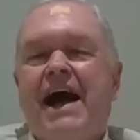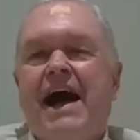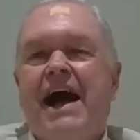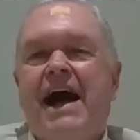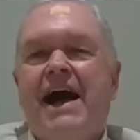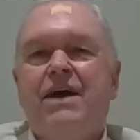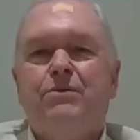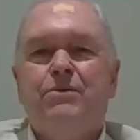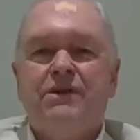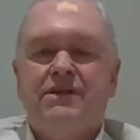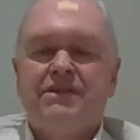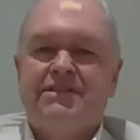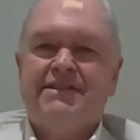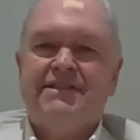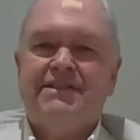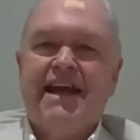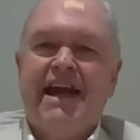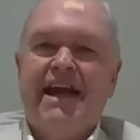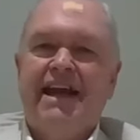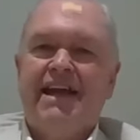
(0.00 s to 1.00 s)
I would
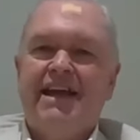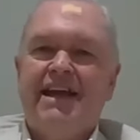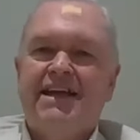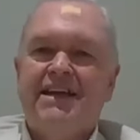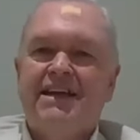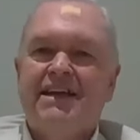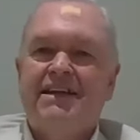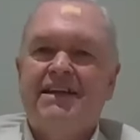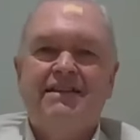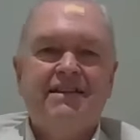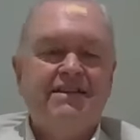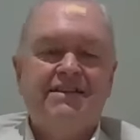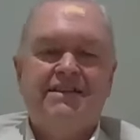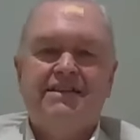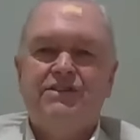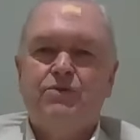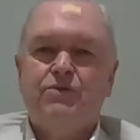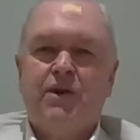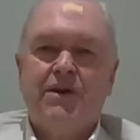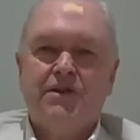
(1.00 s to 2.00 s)
say this
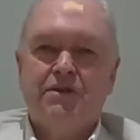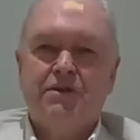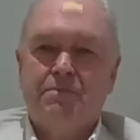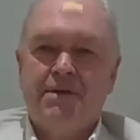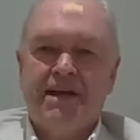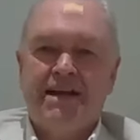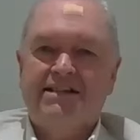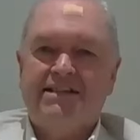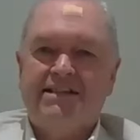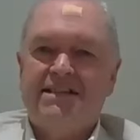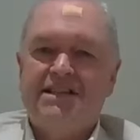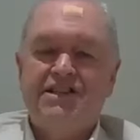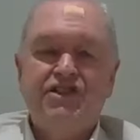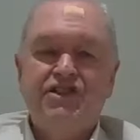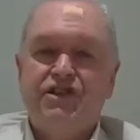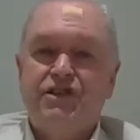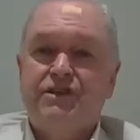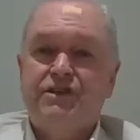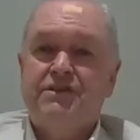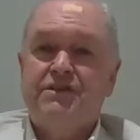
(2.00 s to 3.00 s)
is one of the biggest
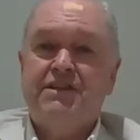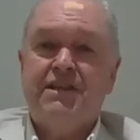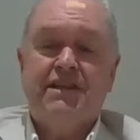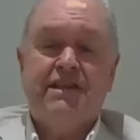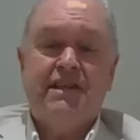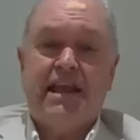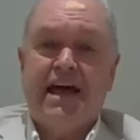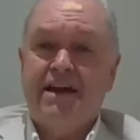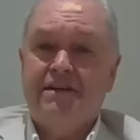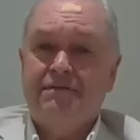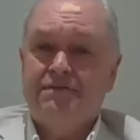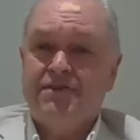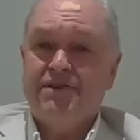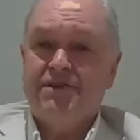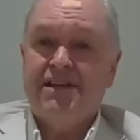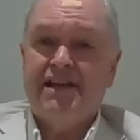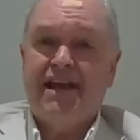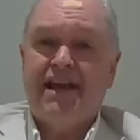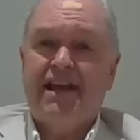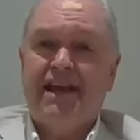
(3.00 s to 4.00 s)
issues in life
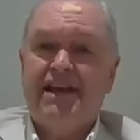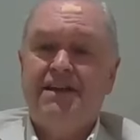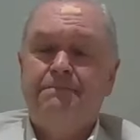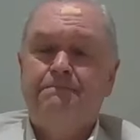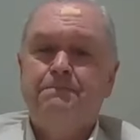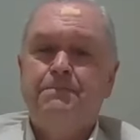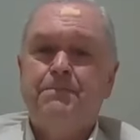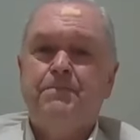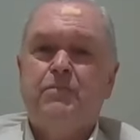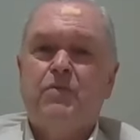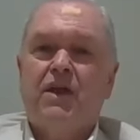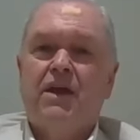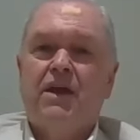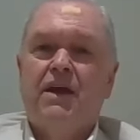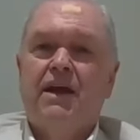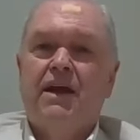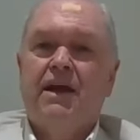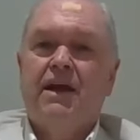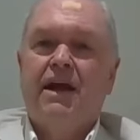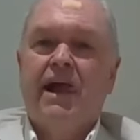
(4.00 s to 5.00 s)
today.
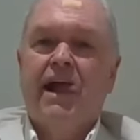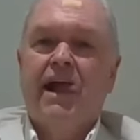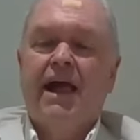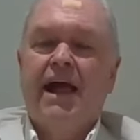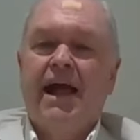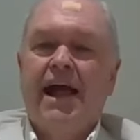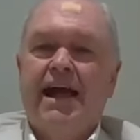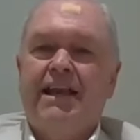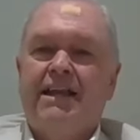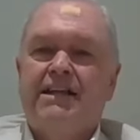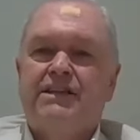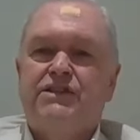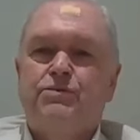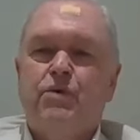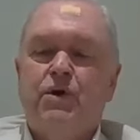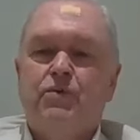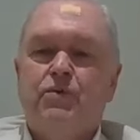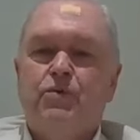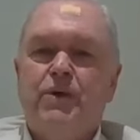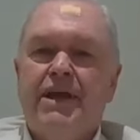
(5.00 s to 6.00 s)
And it's
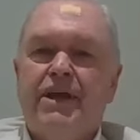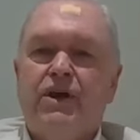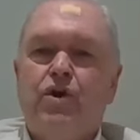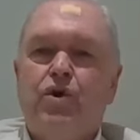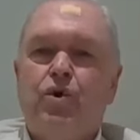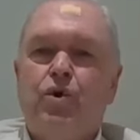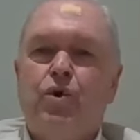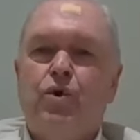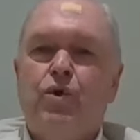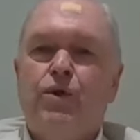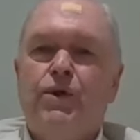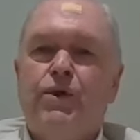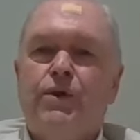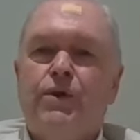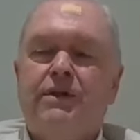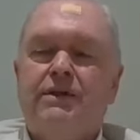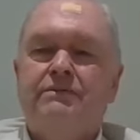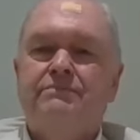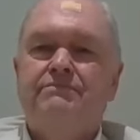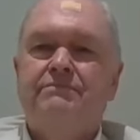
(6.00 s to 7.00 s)
what we
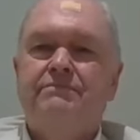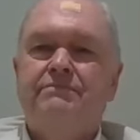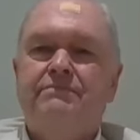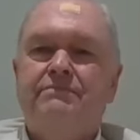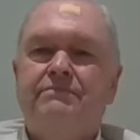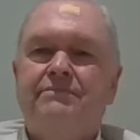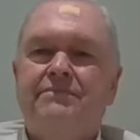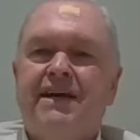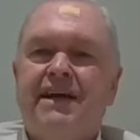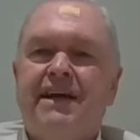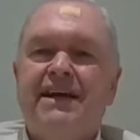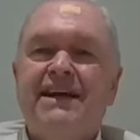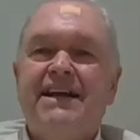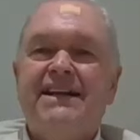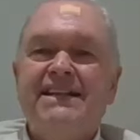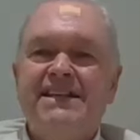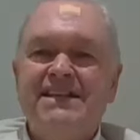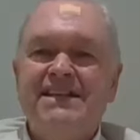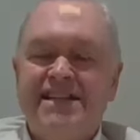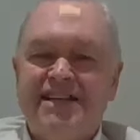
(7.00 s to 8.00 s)
call
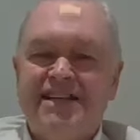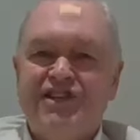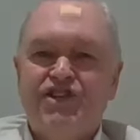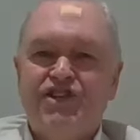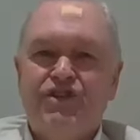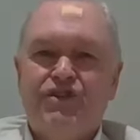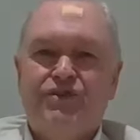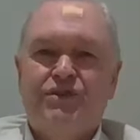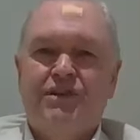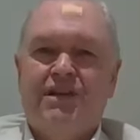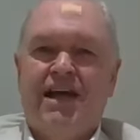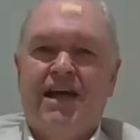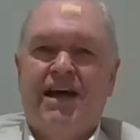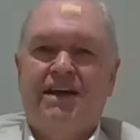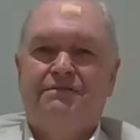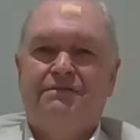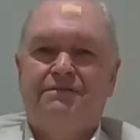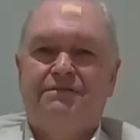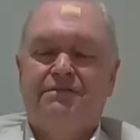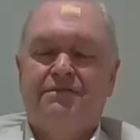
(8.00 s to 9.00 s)
conditional
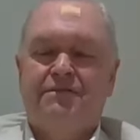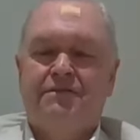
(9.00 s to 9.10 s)
love.